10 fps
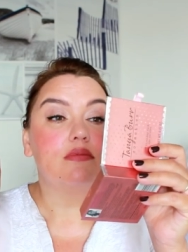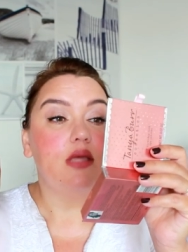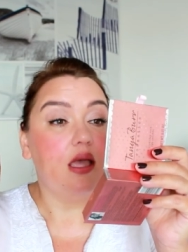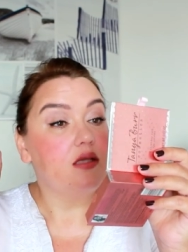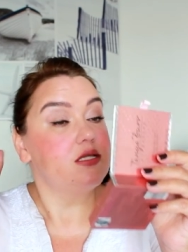
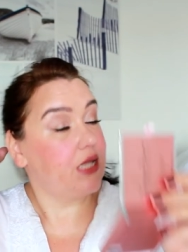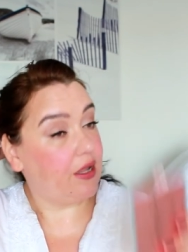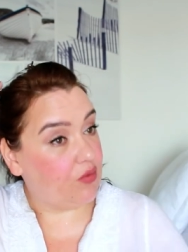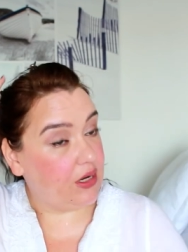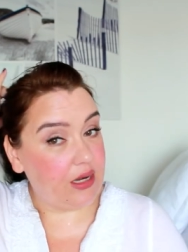yes, I
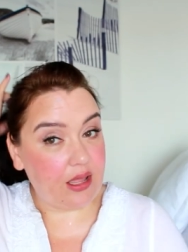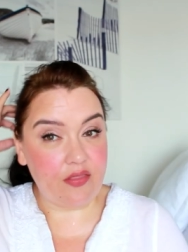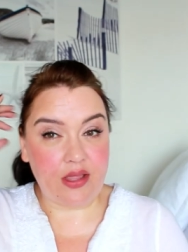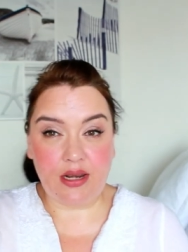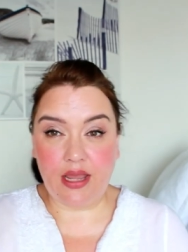really like
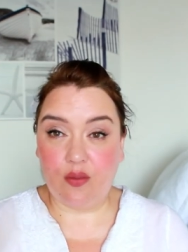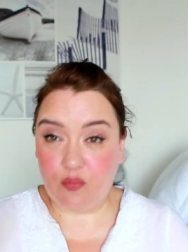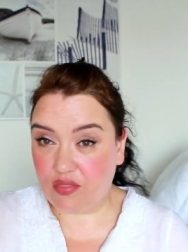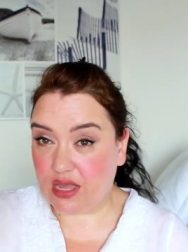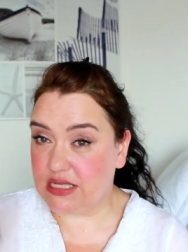that lip.
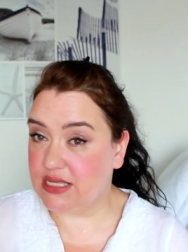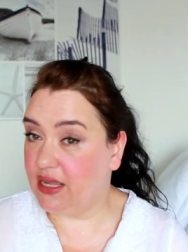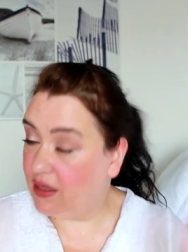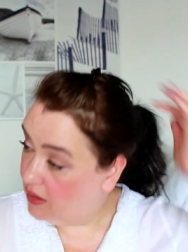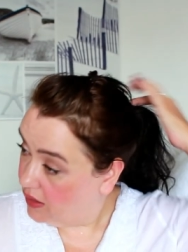That's
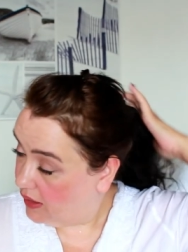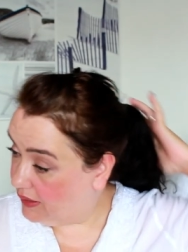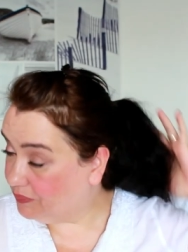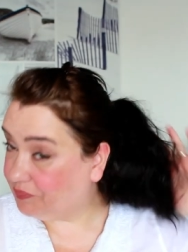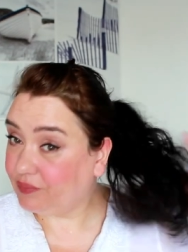it.
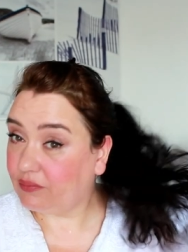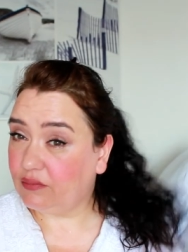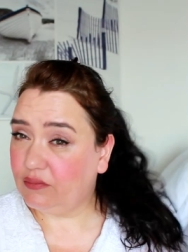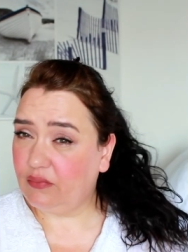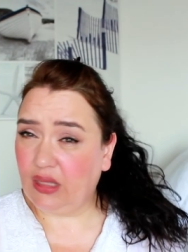
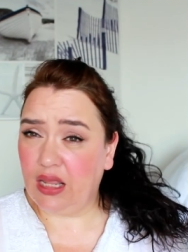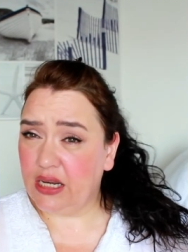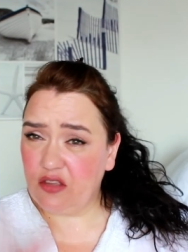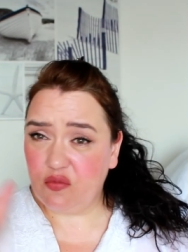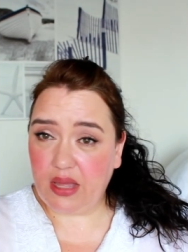I'll
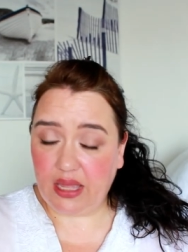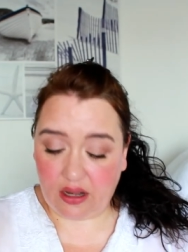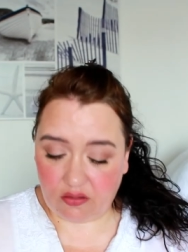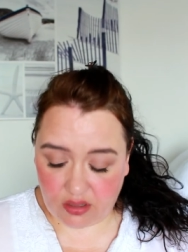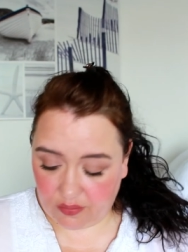leave my
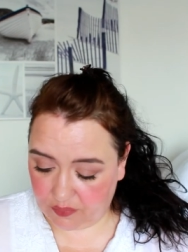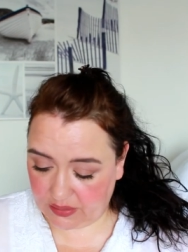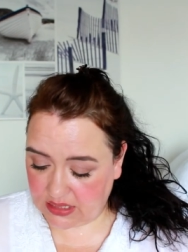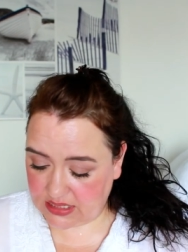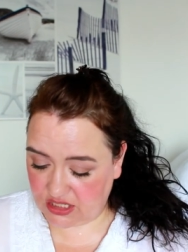hair up
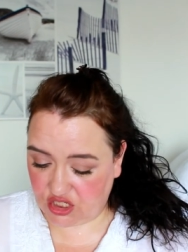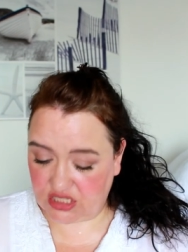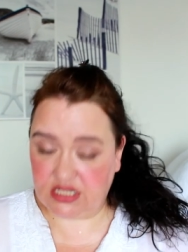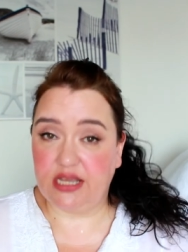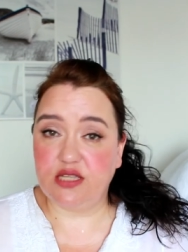because it just
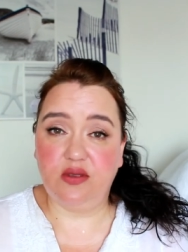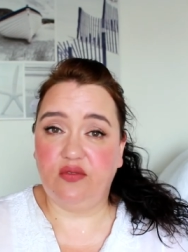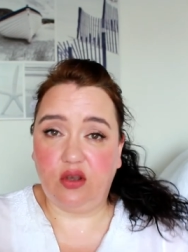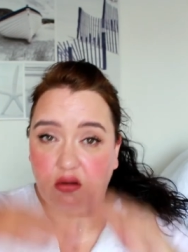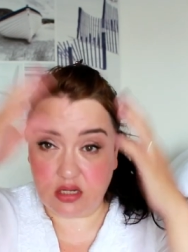takes me even
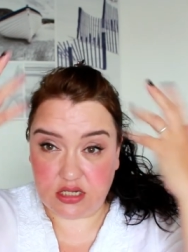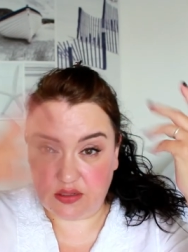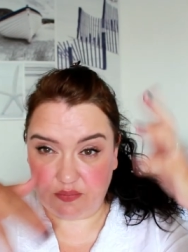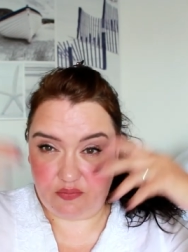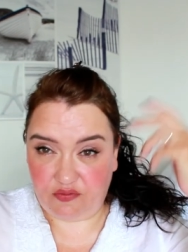longer
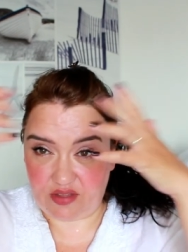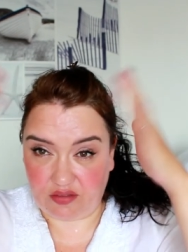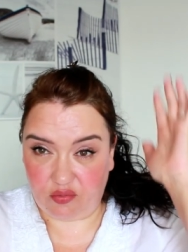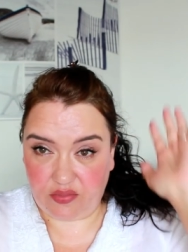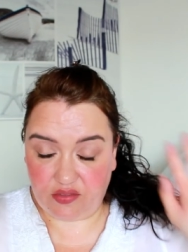to
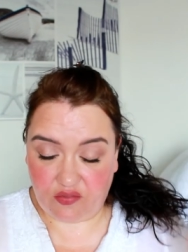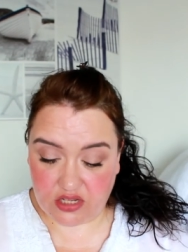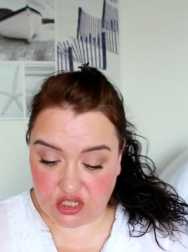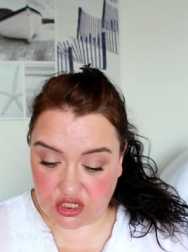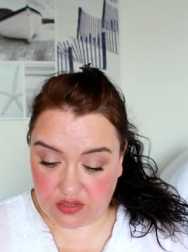faff with the
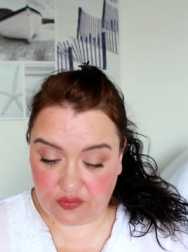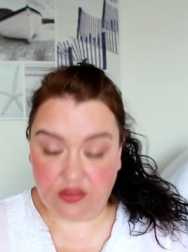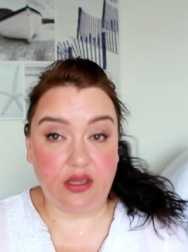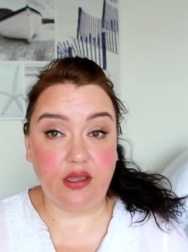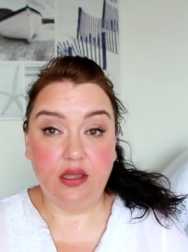fringe and
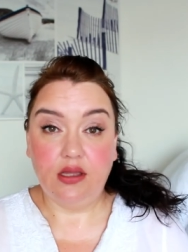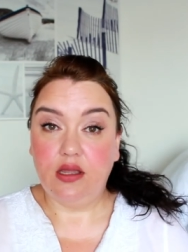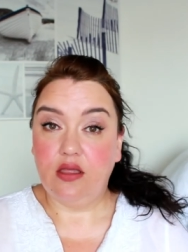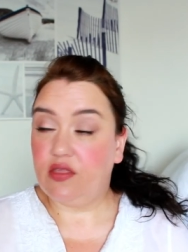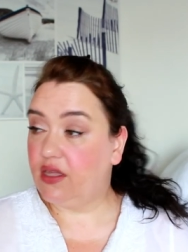everything.
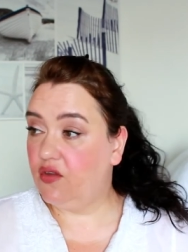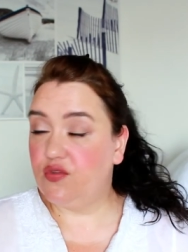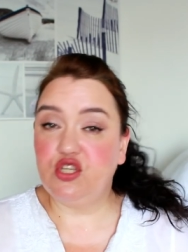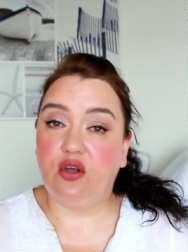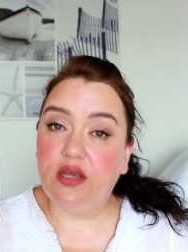Thank you for
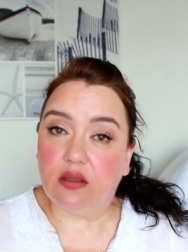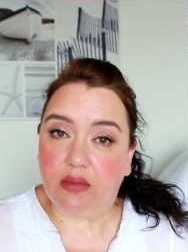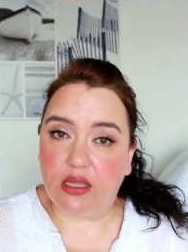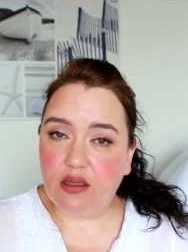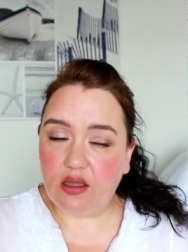joining
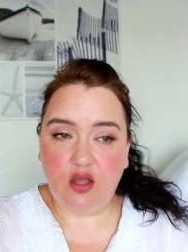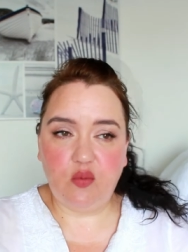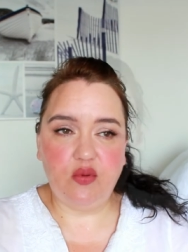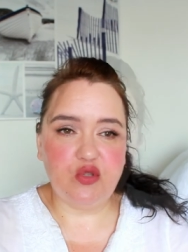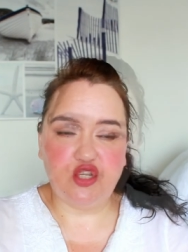me. I
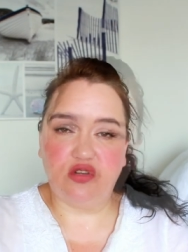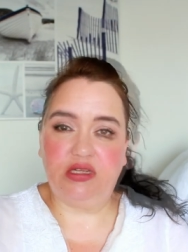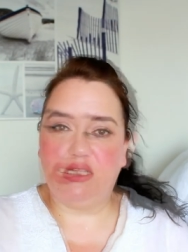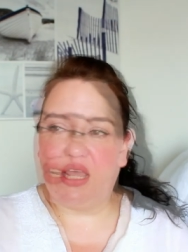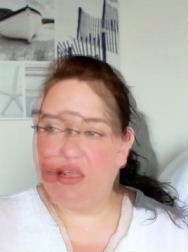hope you enjoyed
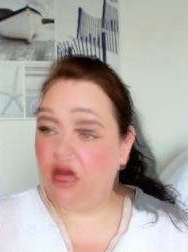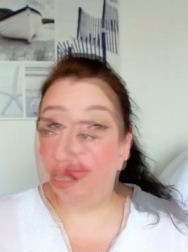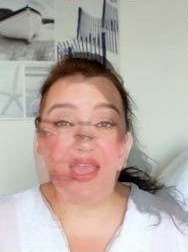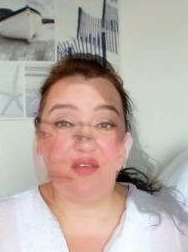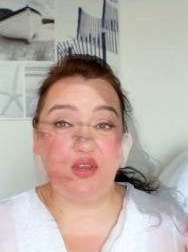that. We
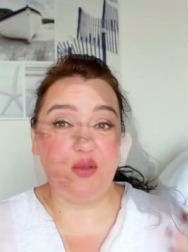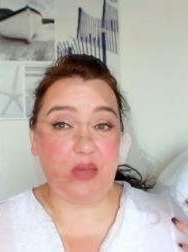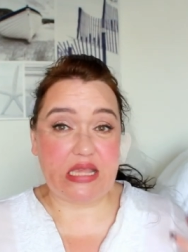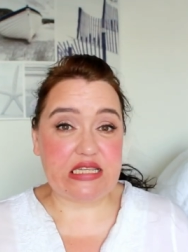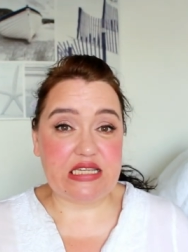have no
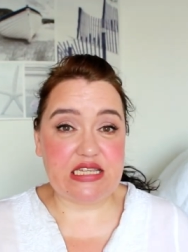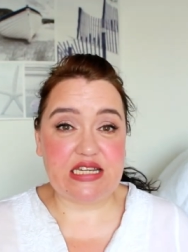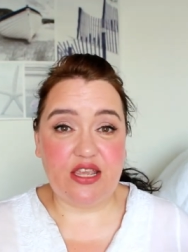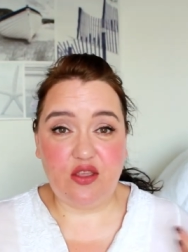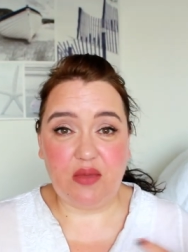Betty
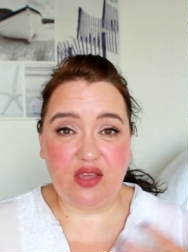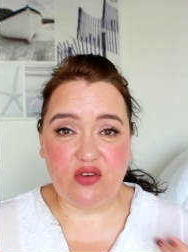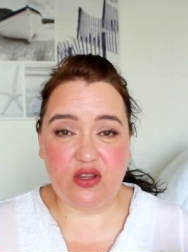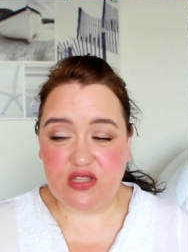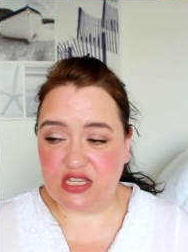today, you may have
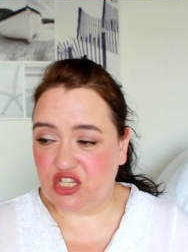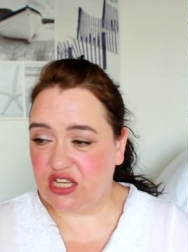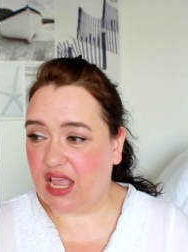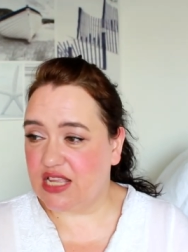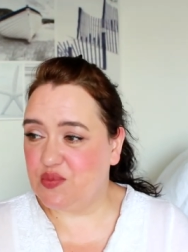noticed. She
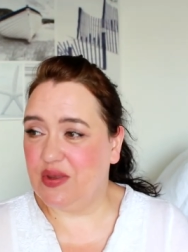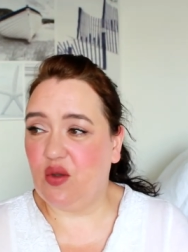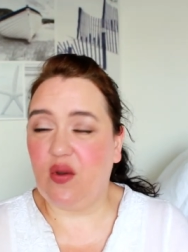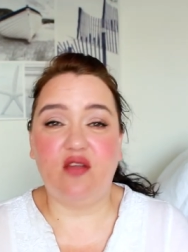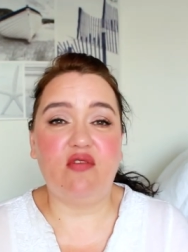has been
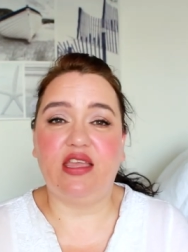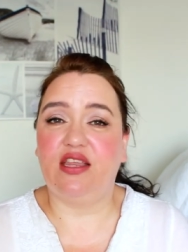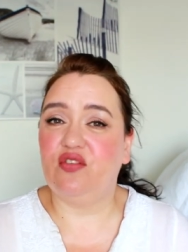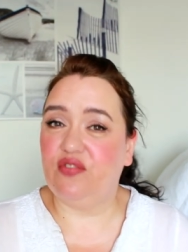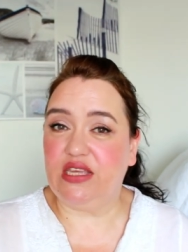quite a
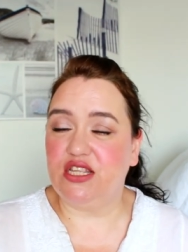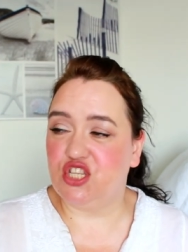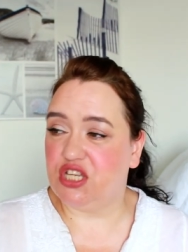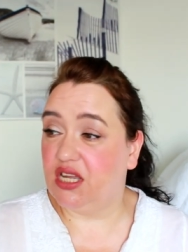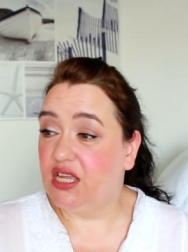regular feature.